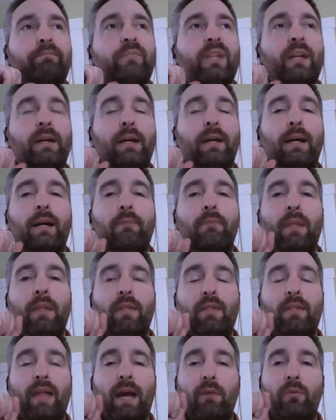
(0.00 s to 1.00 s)

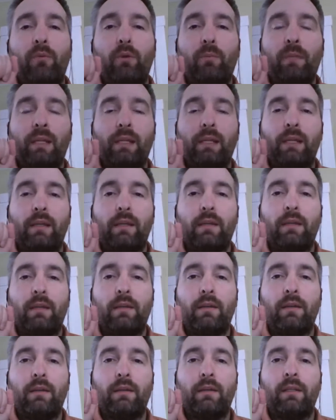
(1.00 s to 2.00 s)
And that will be,
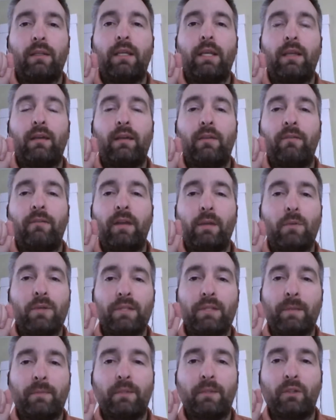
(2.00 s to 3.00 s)
again, available,
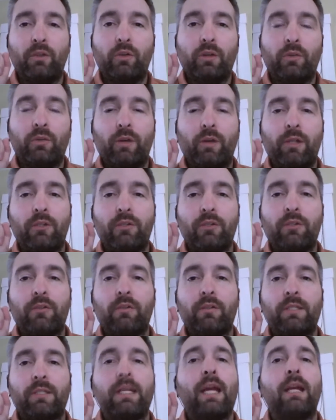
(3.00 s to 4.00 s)
something you can register
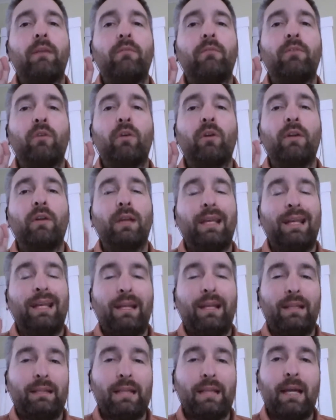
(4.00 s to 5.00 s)
and sign up for,
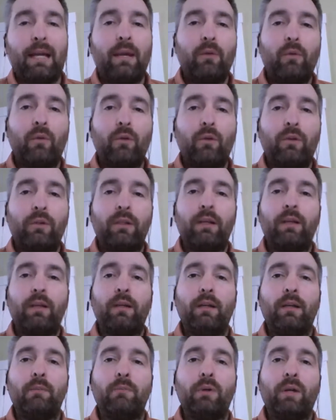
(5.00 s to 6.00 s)
that I
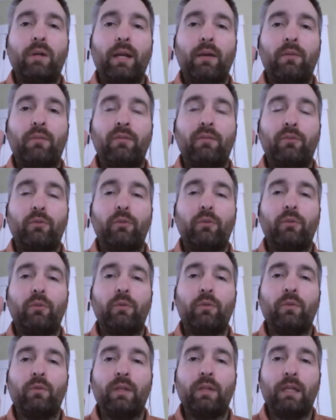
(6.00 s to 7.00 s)
will put out through
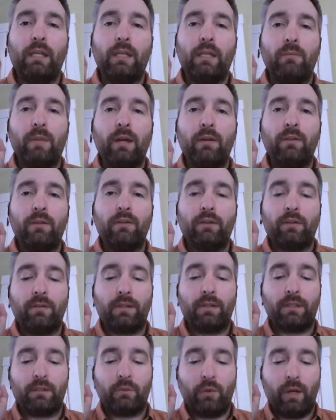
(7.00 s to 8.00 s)
the email
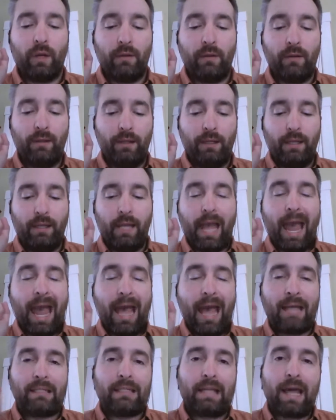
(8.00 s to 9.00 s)
service as well
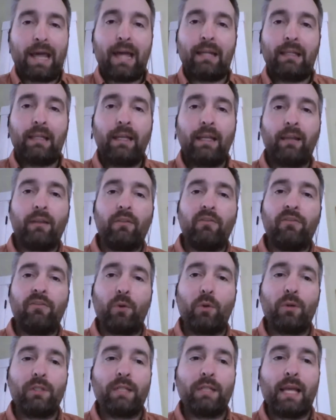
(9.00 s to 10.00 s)
as that link
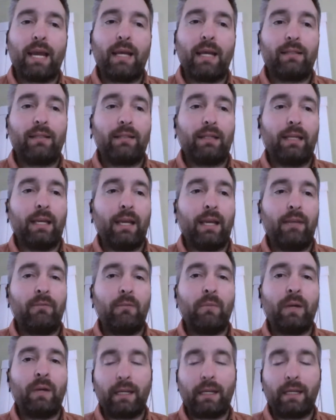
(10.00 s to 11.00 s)
for Slack to get
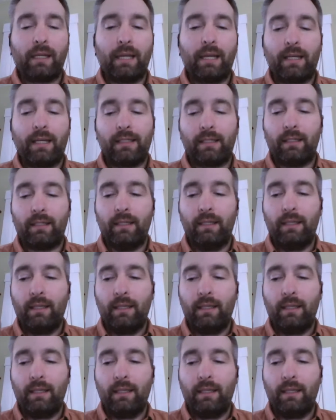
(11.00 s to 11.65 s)
everybody connected.